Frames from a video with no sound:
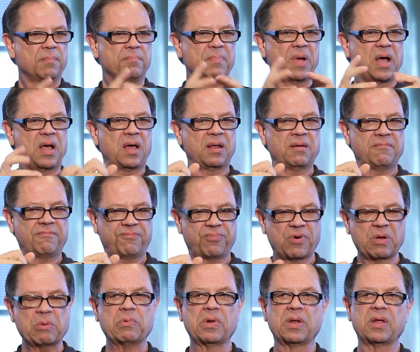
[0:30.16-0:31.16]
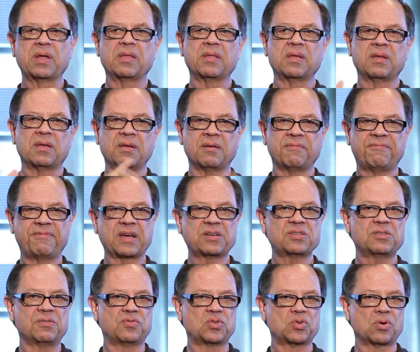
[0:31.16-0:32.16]
but frequently the
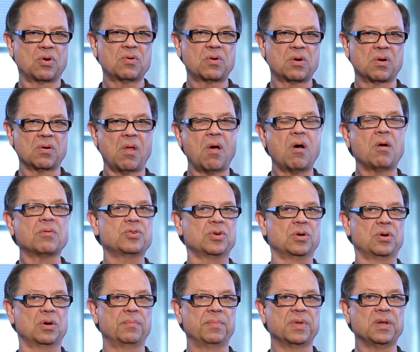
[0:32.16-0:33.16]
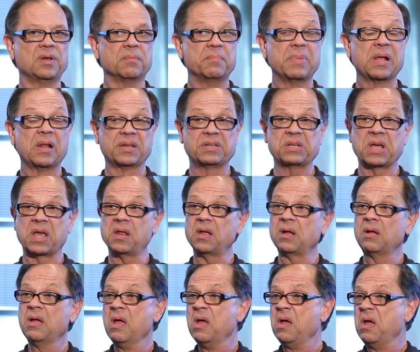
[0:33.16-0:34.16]
effects of stroke are long-term and
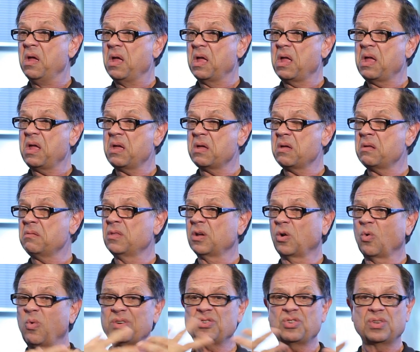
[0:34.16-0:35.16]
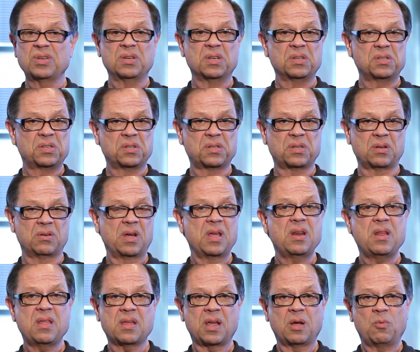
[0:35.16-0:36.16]
debilitating. And the question is, is there
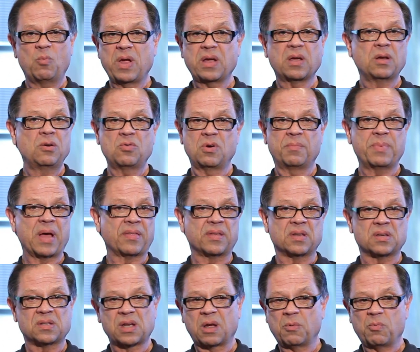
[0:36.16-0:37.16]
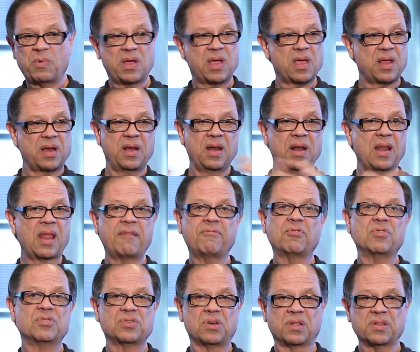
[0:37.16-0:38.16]
anything we can do about this? Can we get any
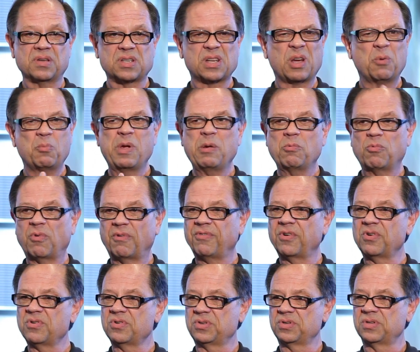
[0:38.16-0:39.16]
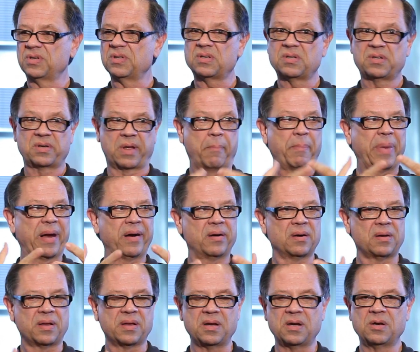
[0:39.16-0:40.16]
leverage on this? Can we reverse this
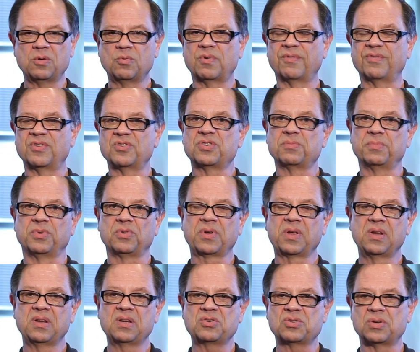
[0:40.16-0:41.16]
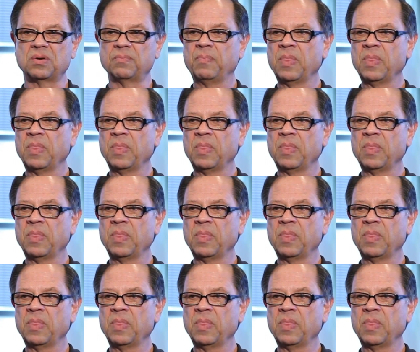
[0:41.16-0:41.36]
apparently irreversible condition?